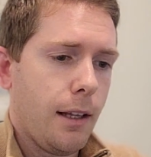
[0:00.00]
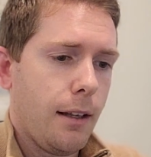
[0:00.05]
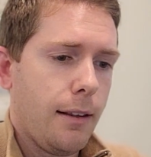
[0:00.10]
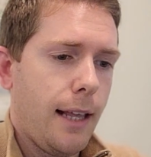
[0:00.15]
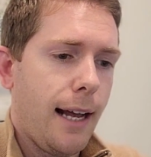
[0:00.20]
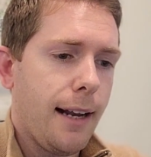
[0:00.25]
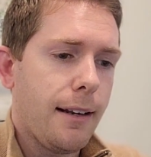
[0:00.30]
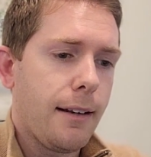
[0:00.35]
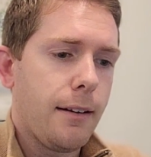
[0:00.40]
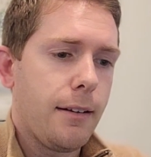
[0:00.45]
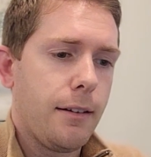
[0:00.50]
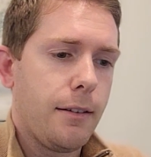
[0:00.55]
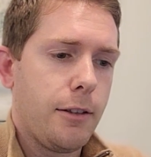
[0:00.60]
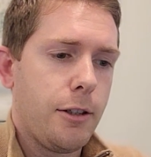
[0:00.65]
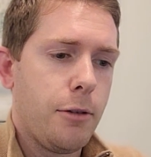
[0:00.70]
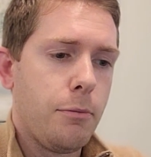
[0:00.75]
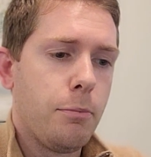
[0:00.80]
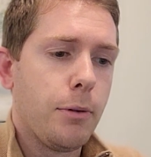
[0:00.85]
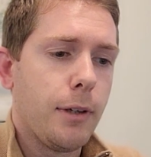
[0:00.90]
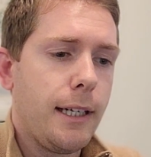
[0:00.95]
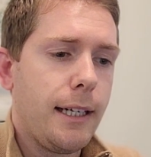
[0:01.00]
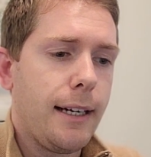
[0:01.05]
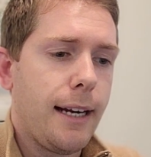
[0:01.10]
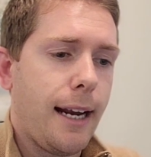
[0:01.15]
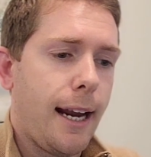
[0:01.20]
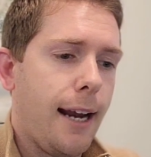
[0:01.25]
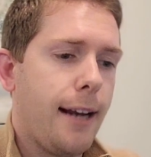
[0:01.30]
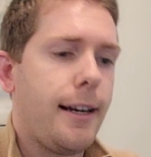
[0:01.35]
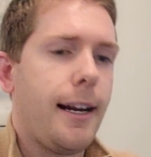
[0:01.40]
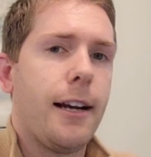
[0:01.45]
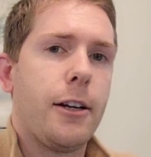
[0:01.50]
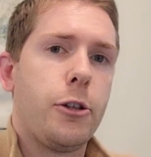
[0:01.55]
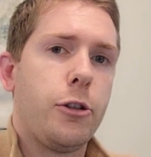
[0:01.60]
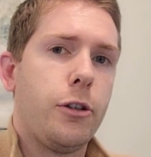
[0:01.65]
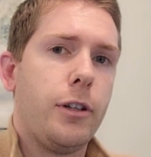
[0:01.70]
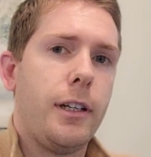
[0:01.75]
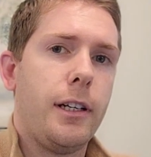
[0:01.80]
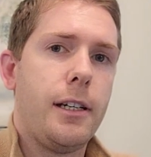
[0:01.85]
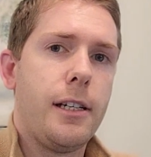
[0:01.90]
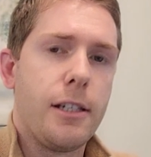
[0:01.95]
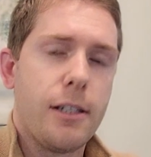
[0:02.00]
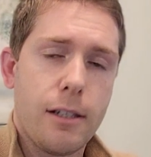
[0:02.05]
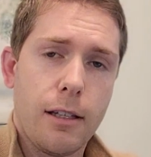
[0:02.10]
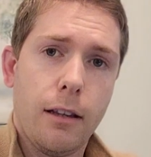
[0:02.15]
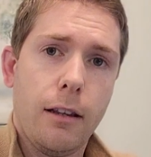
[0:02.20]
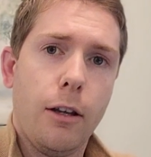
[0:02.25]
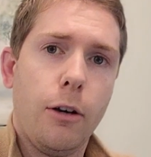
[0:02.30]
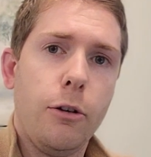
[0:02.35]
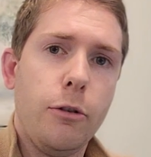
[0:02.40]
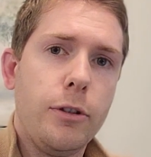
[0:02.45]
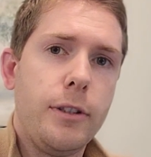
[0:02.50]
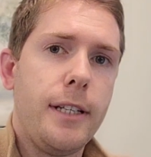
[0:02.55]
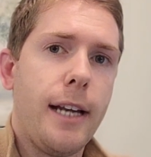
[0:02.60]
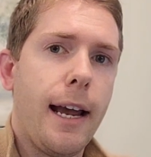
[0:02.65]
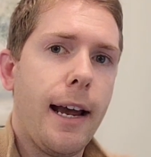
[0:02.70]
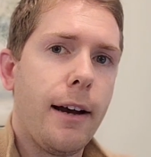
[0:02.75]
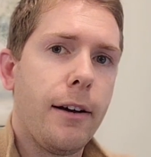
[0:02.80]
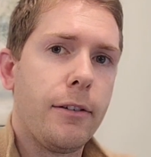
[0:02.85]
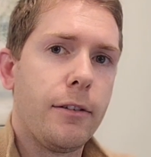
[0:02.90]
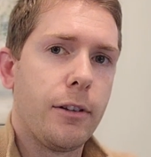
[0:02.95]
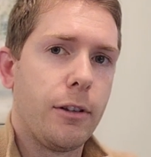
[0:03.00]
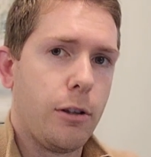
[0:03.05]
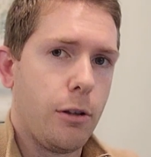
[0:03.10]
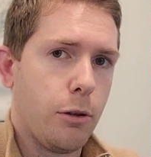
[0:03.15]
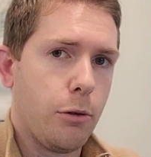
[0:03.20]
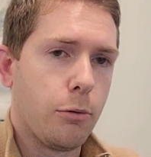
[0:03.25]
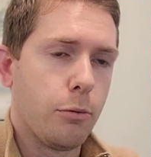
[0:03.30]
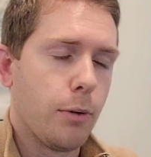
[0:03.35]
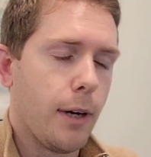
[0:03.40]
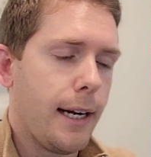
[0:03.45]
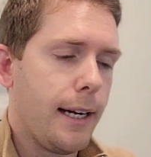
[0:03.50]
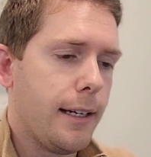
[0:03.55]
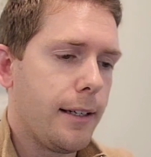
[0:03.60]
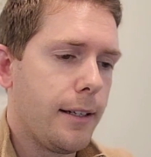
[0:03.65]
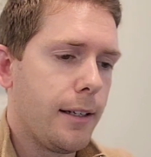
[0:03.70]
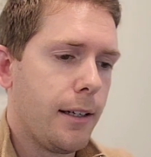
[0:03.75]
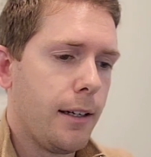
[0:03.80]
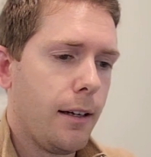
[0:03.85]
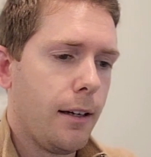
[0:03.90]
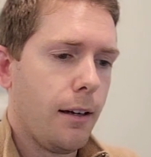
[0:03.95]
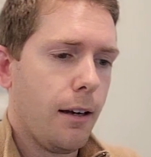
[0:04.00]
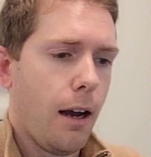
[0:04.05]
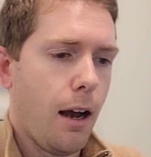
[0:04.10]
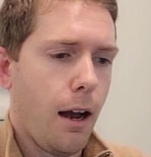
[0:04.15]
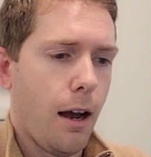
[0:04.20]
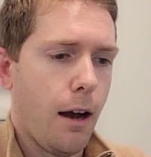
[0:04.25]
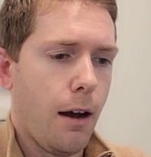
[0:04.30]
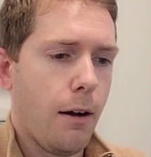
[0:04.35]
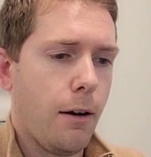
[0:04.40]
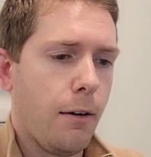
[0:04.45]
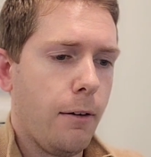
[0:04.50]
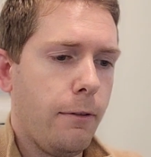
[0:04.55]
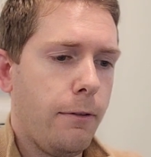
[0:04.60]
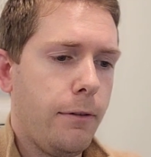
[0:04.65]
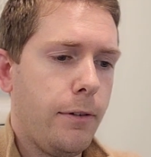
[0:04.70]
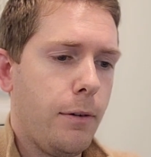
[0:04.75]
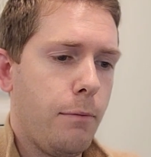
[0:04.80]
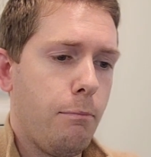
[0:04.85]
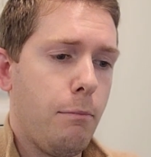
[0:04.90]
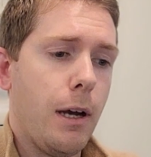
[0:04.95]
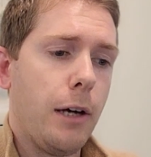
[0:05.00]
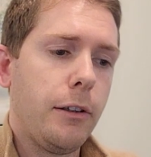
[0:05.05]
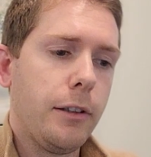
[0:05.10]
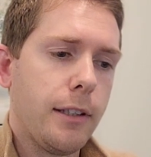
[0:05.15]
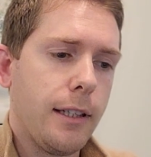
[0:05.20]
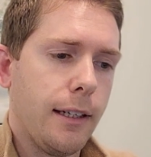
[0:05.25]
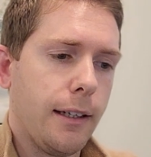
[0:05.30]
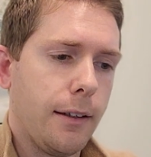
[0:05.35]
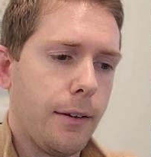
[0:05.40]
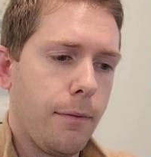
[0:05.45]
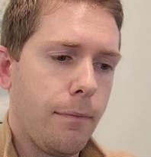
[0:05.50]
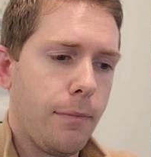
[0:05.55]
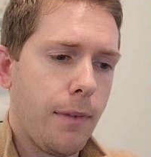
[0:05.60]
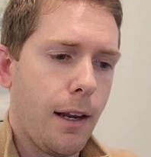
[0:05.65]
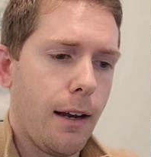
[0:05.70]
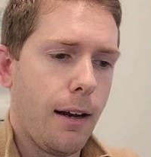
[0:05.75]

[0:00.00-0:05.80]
that debris can actually slow down the rate of melting.